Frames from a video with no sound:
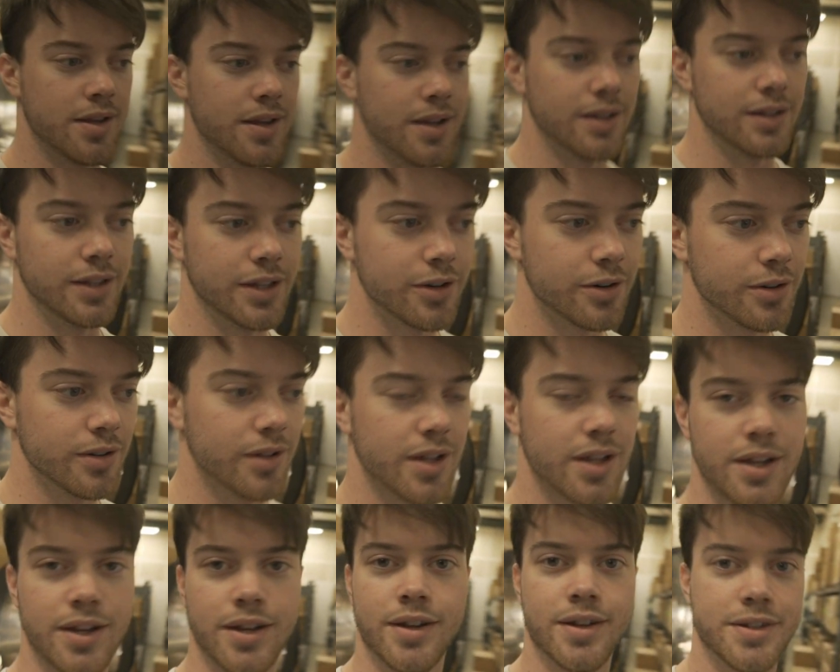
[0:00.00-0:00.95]
It
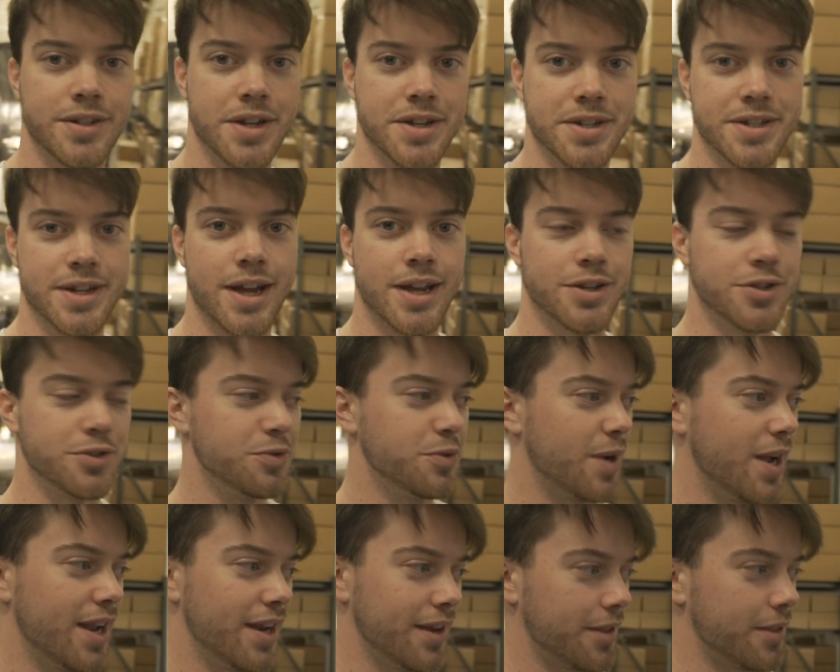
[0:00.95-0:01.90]
literally does not do
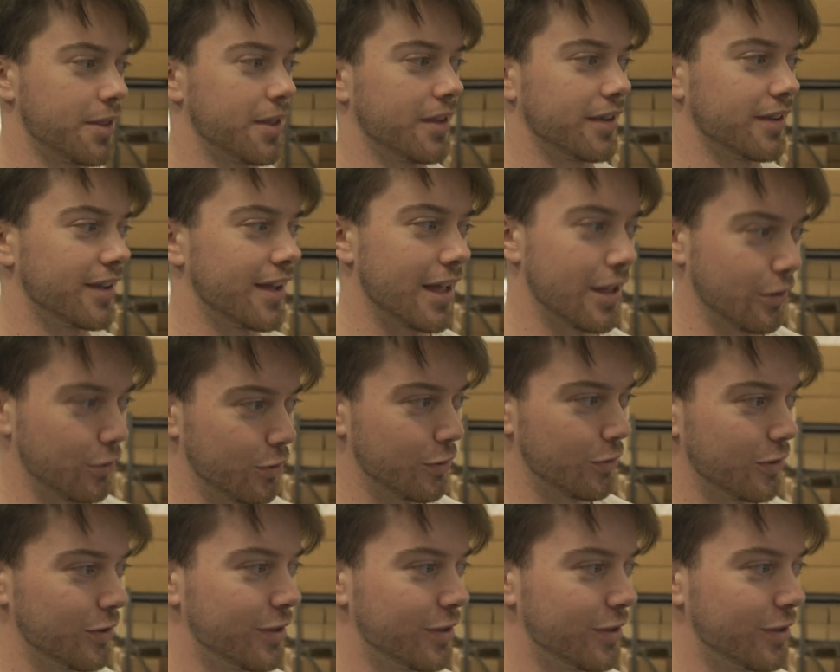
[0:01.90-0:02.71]
anything at all.